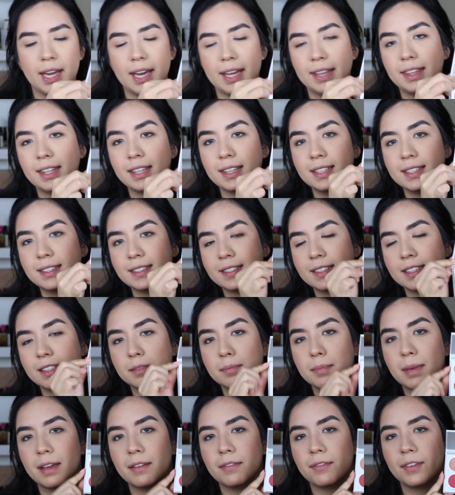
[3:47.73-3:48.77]
I think this is
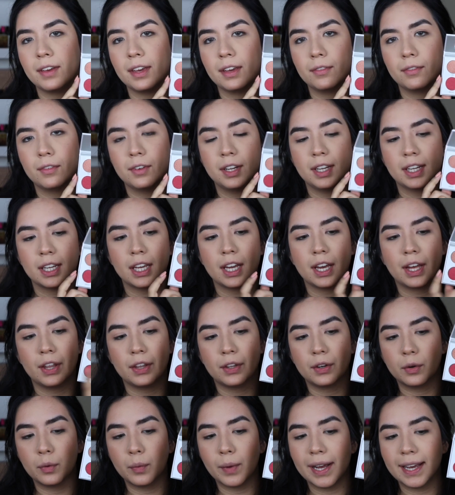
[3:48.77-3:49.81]
my favorite
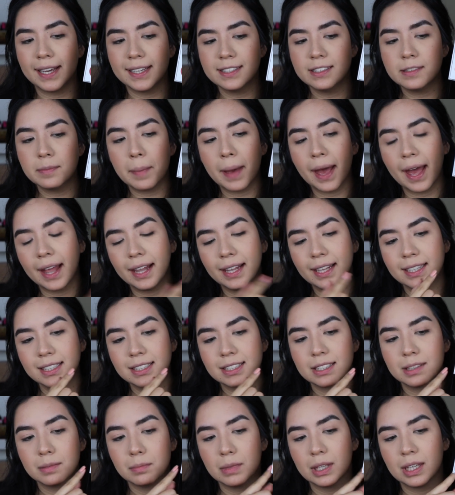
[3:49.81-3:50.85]
color-wise
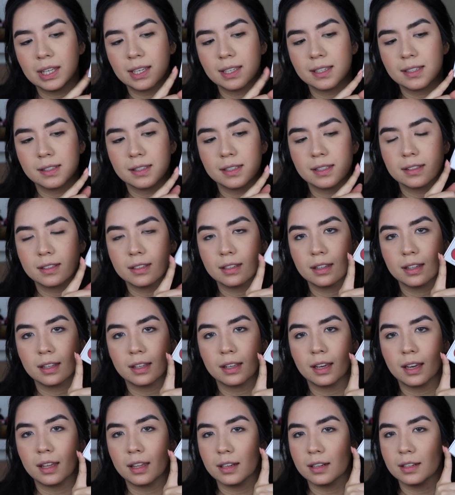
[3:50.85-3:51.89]
palette because these are the
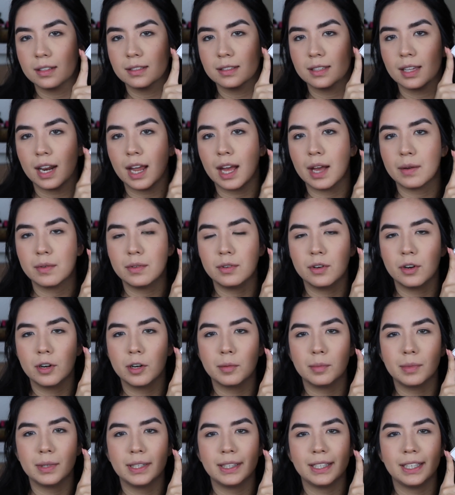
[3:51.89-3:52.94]
colors that I would
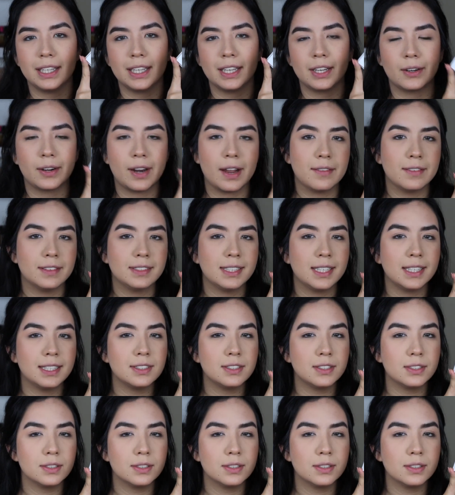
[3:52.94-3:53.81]
normally gravitate